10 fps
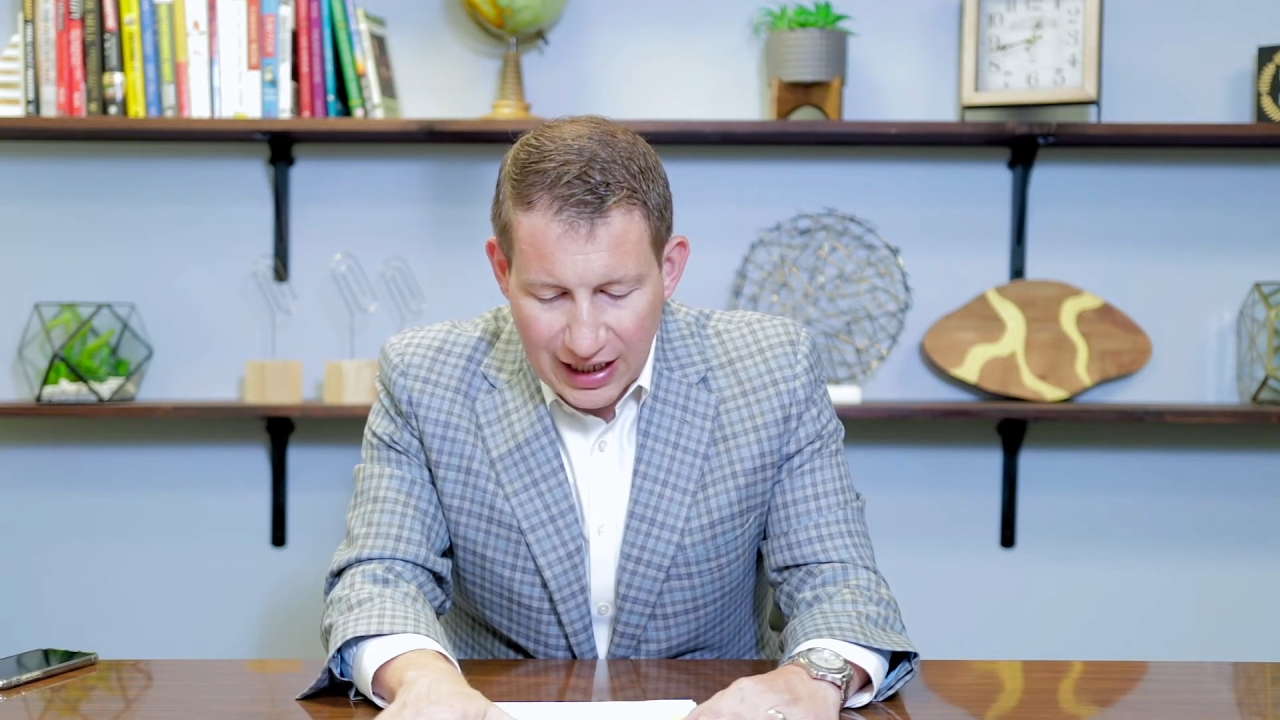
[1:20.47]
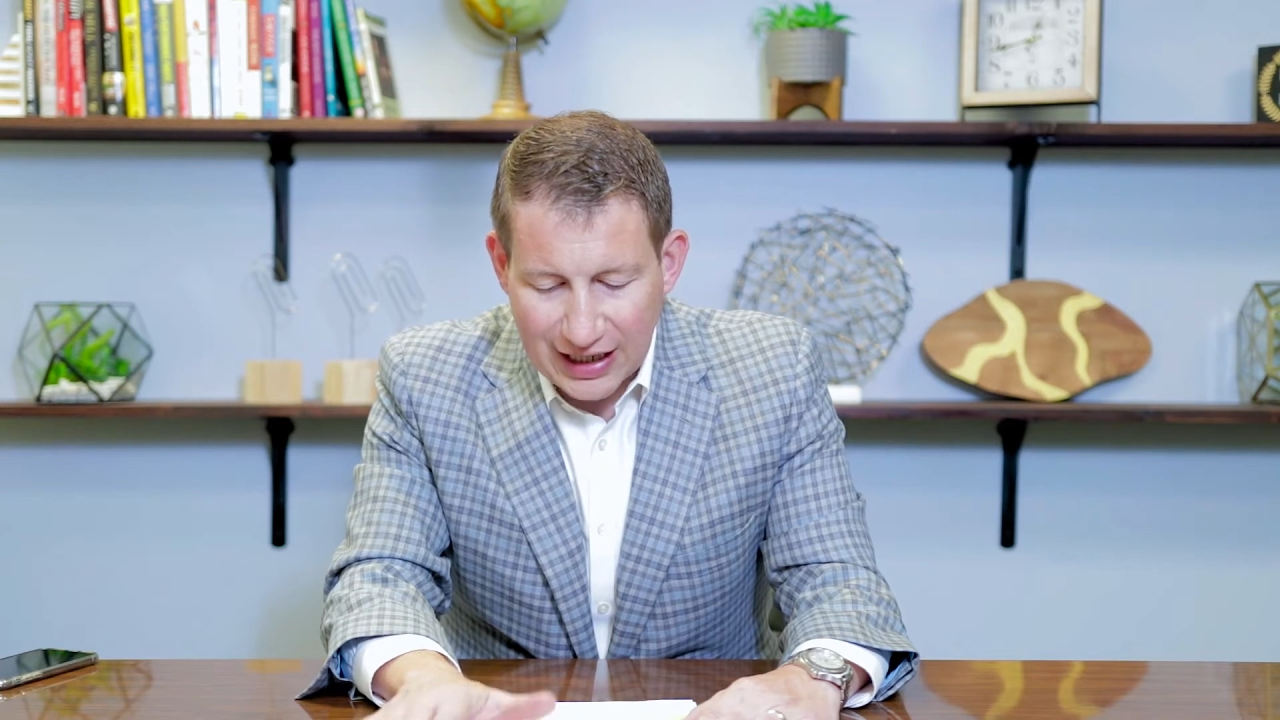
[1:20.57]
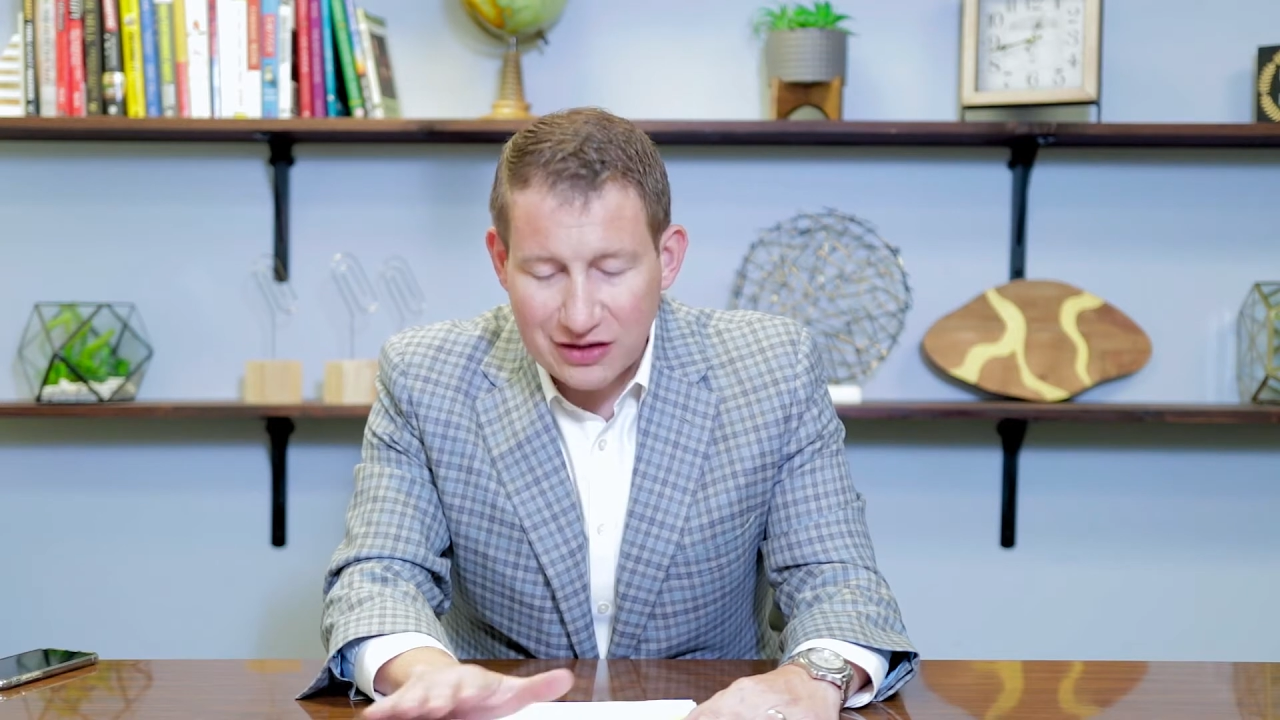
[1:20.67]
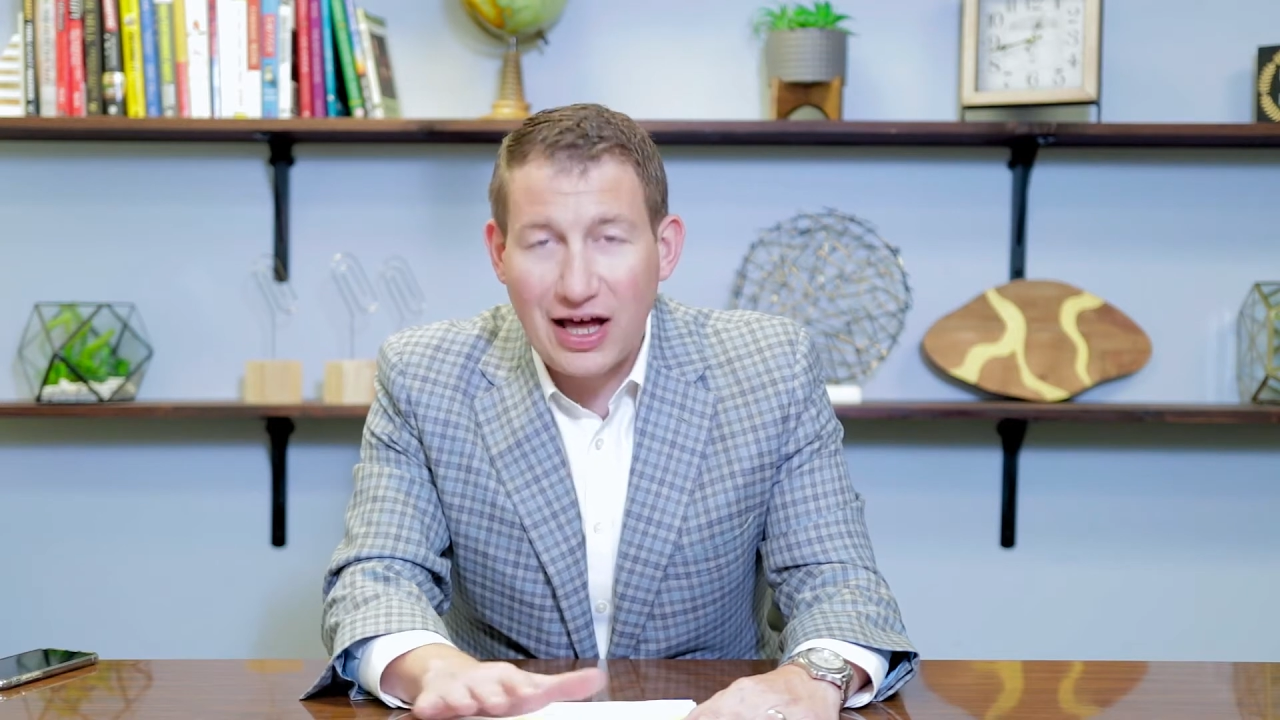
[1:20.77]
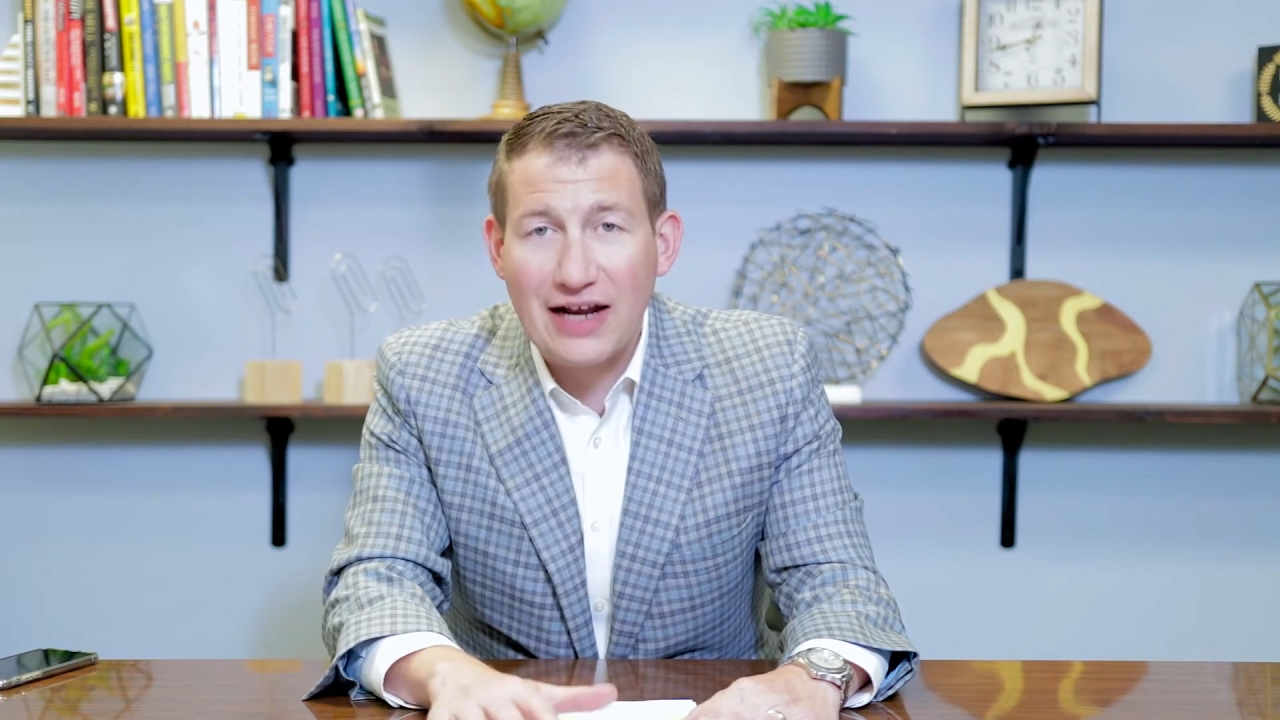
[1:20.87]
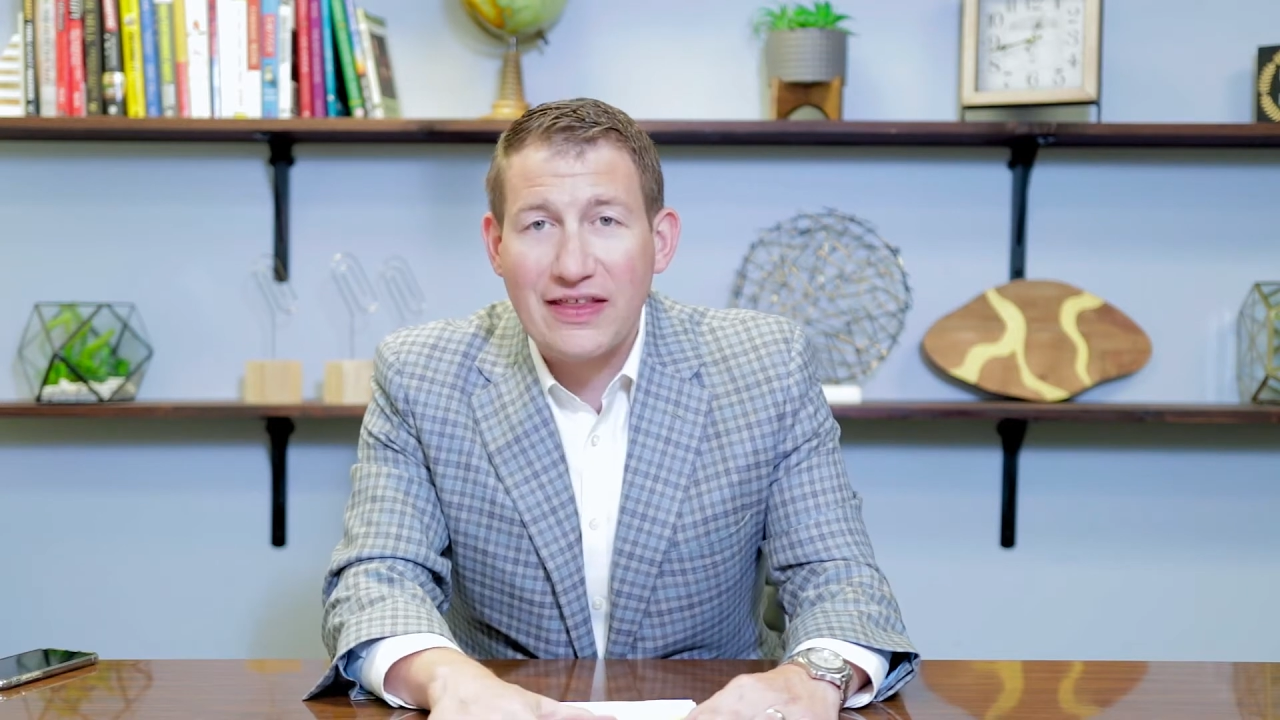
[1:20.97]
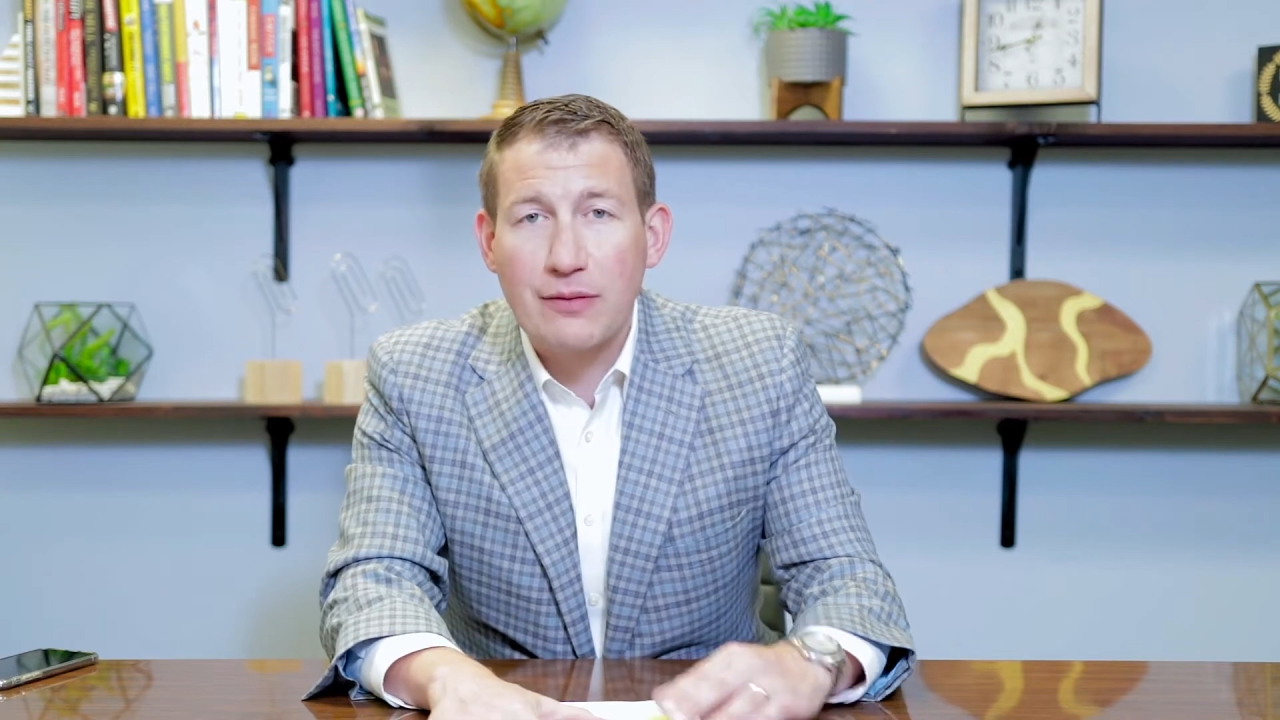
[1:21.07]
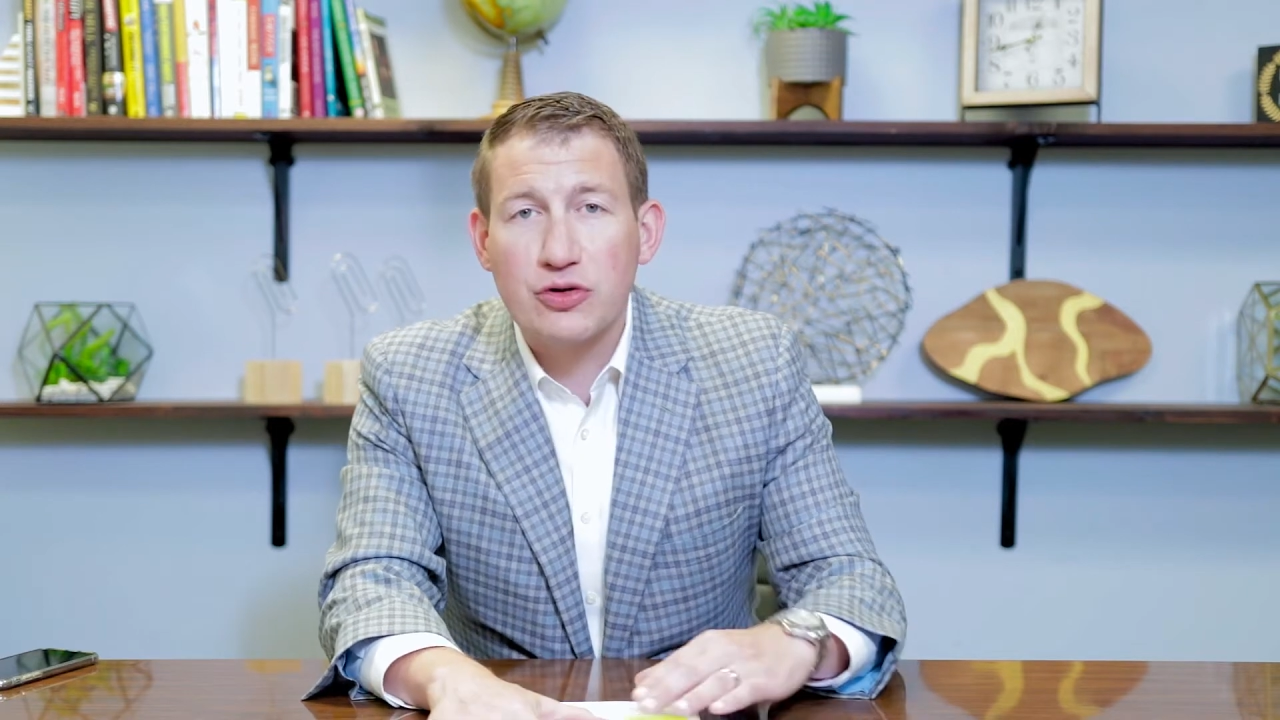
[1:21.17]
And a lot of that